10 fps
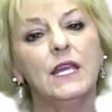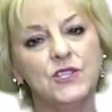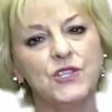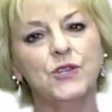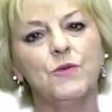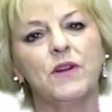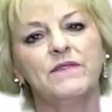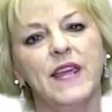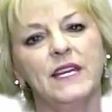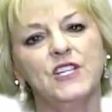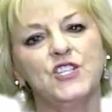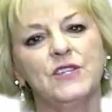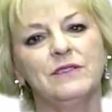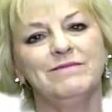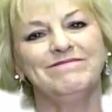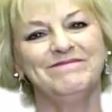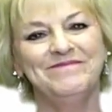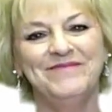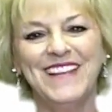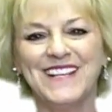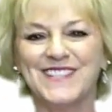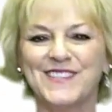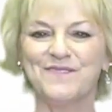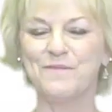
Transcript: is to your advantage. Thanks.